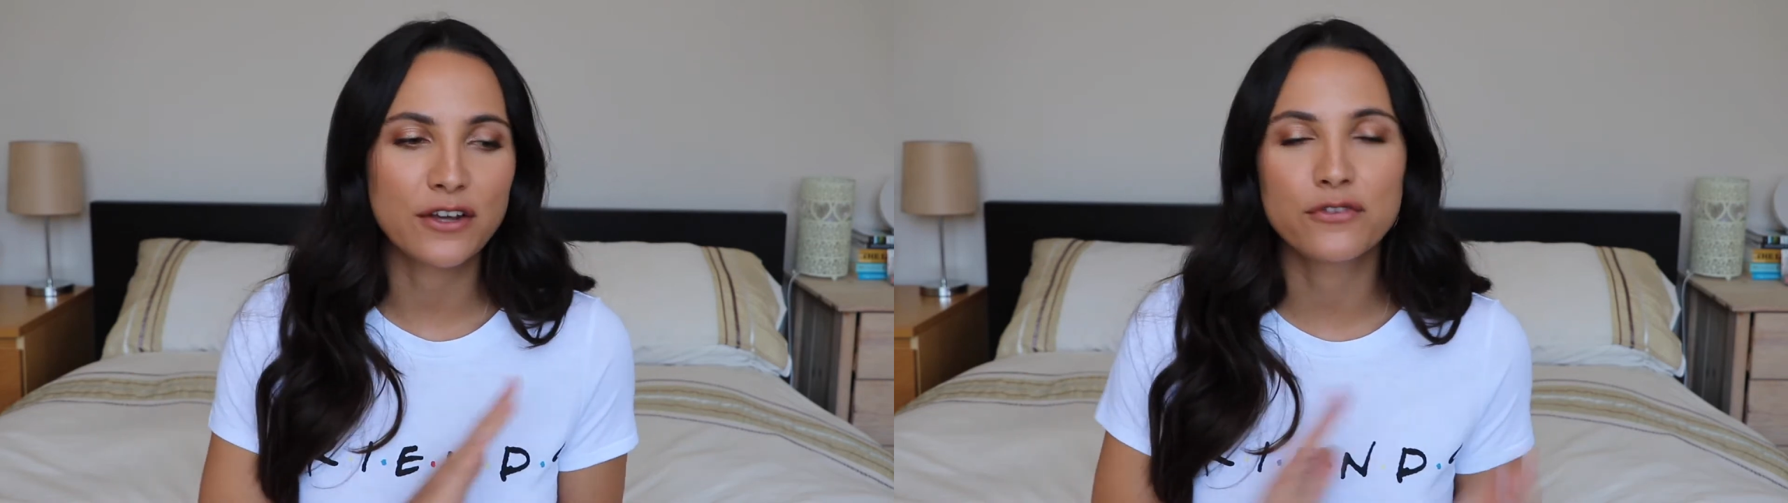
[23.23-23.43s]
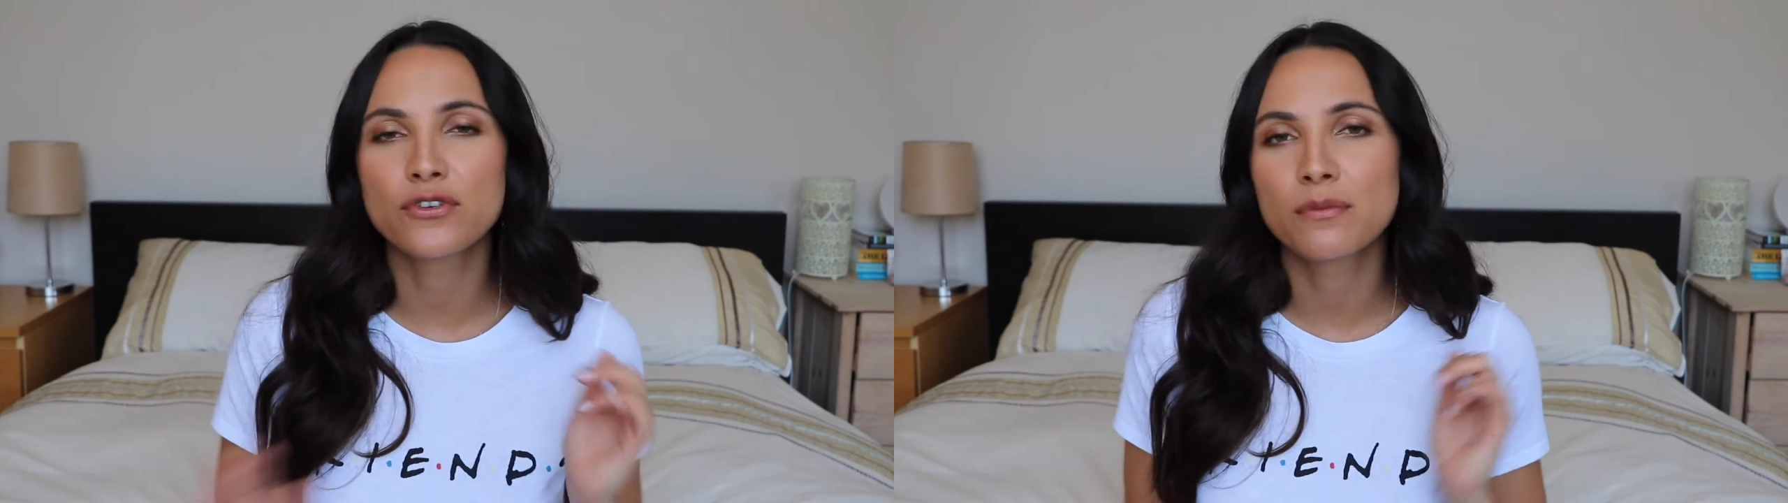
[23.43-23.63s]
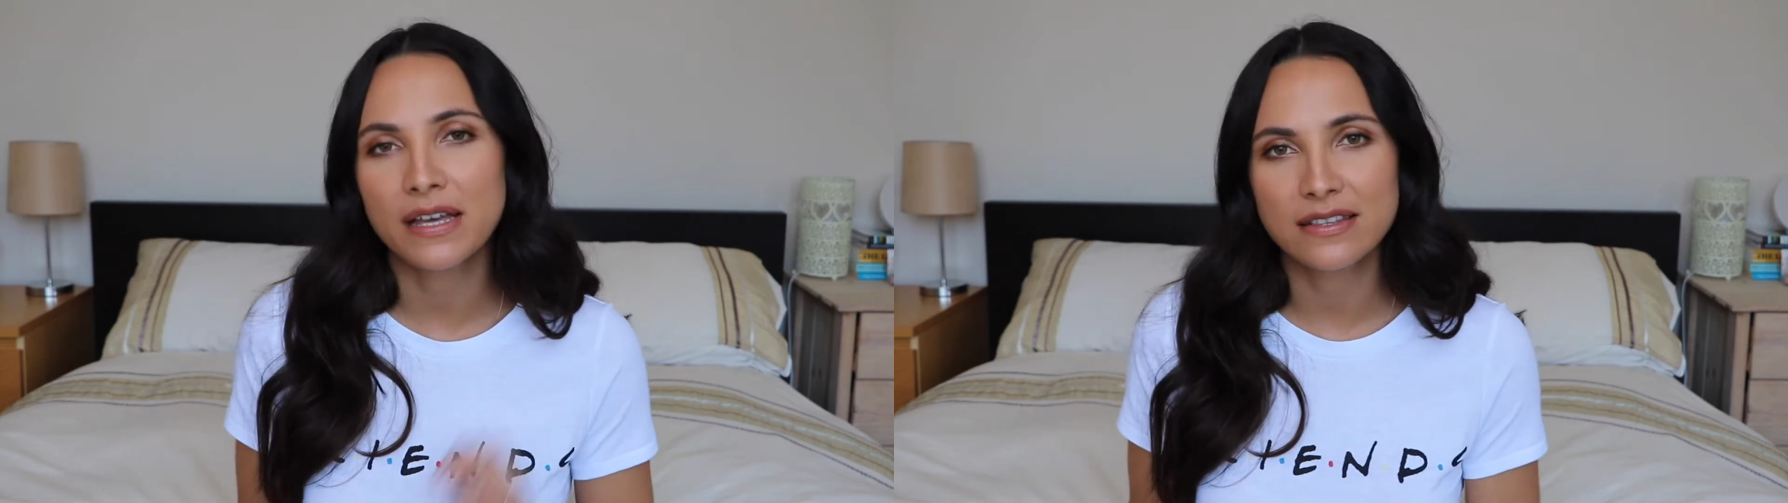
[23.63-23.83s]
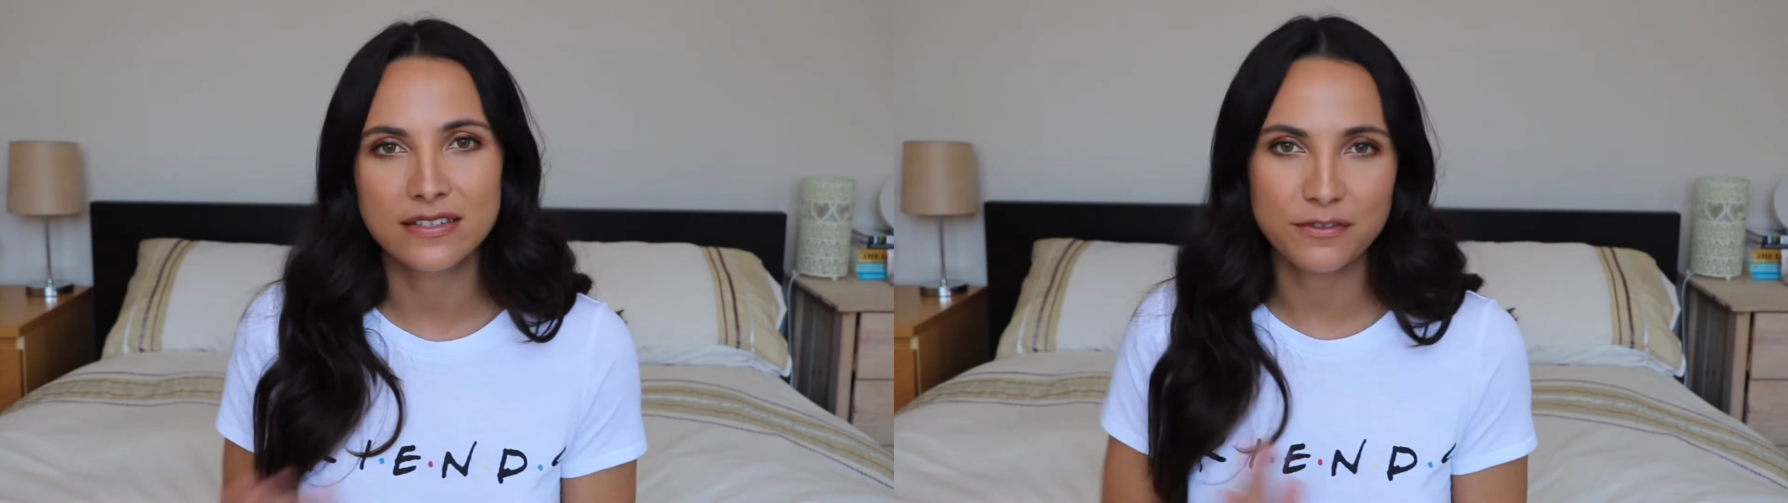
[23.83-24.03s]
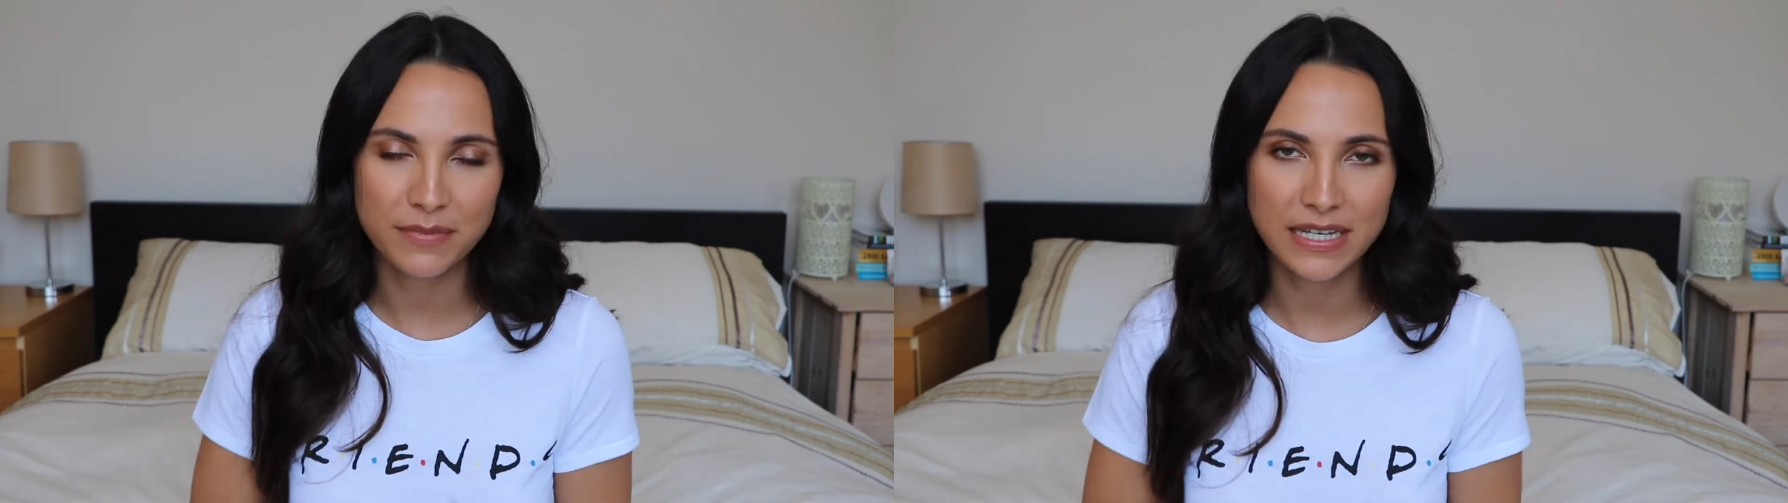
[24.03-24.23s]
a few
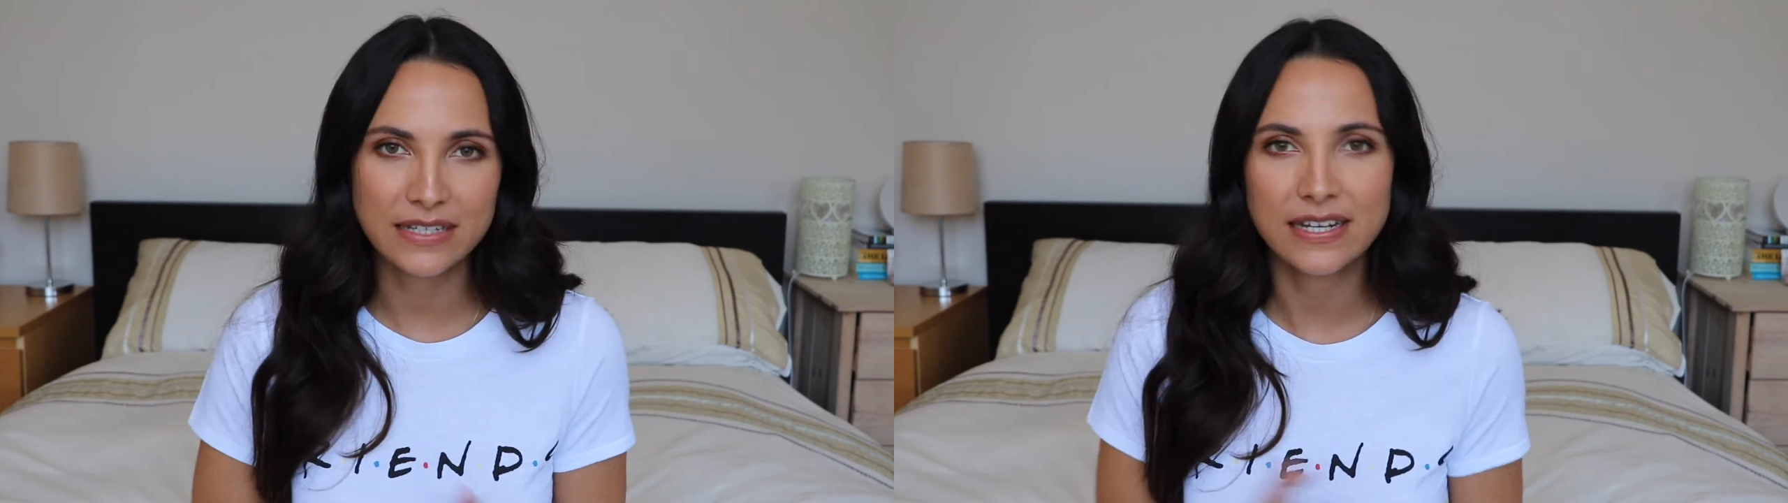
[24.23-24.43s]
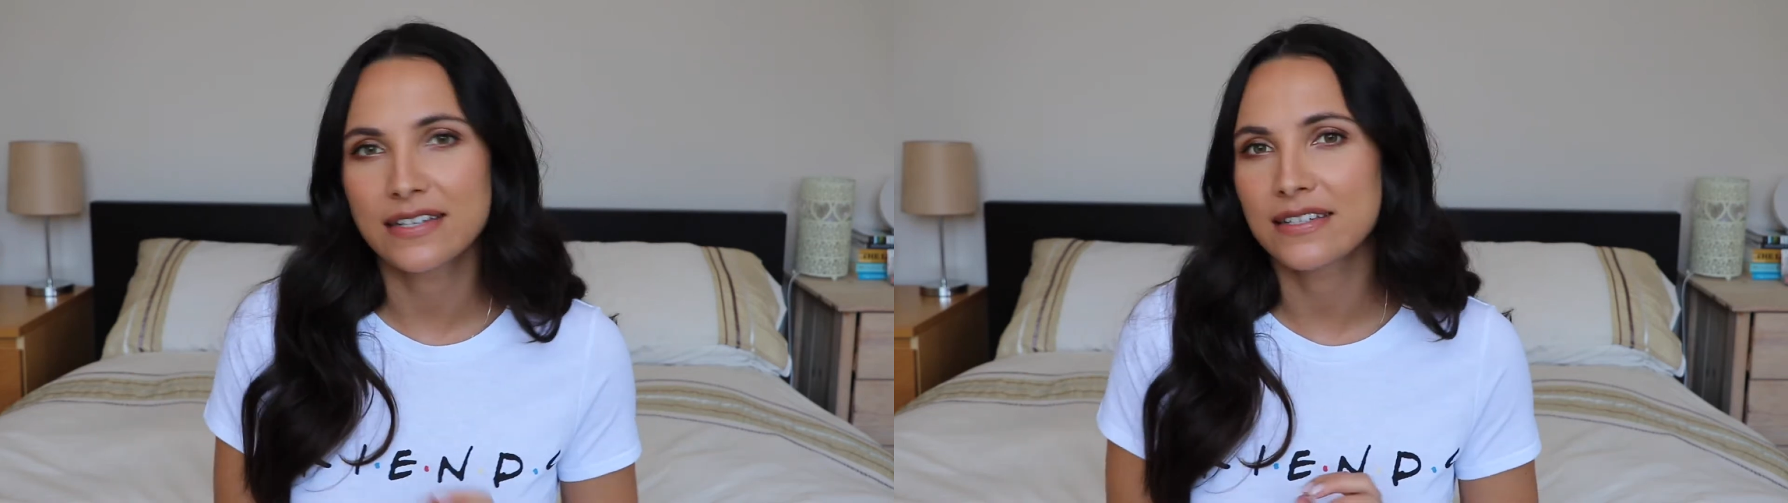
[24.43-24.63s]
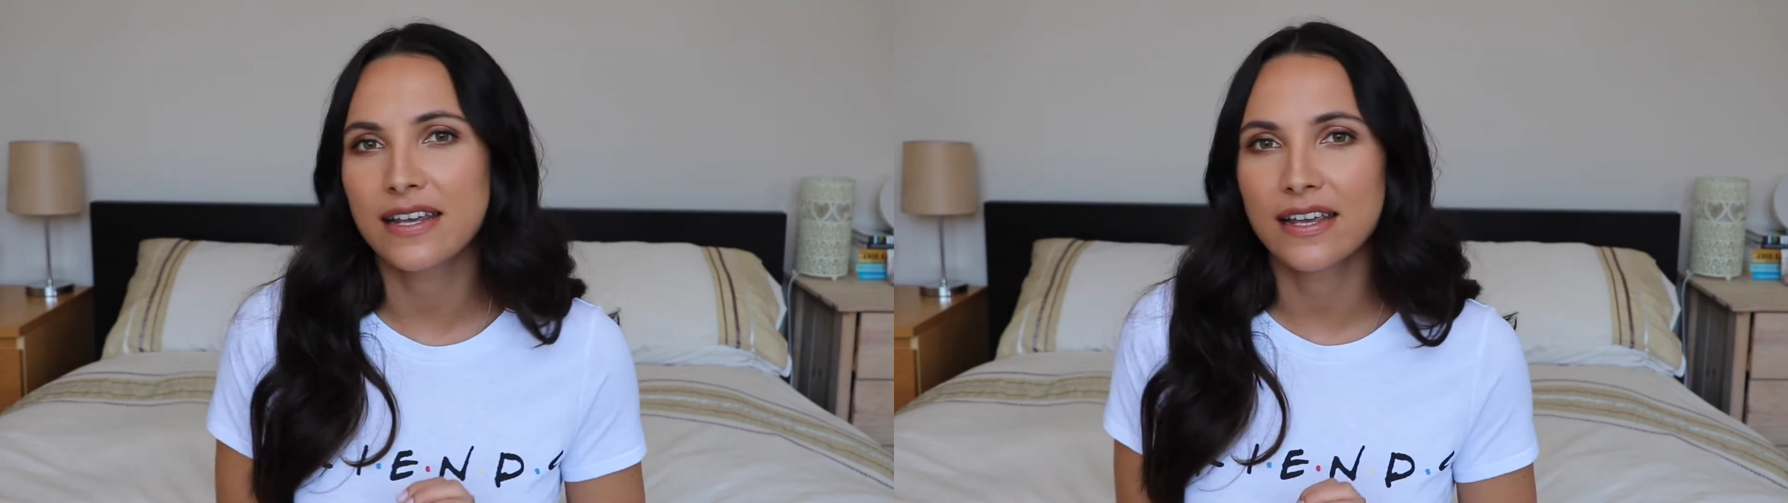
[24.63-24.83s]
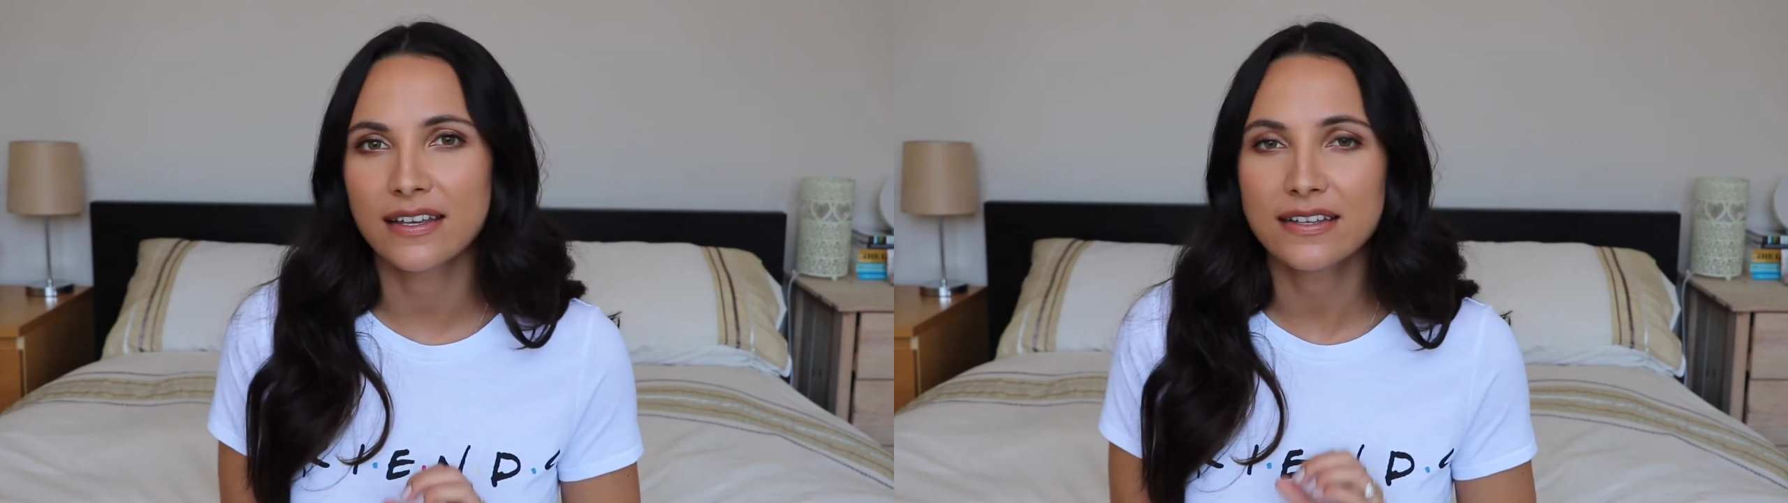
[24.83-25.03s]
months of me testing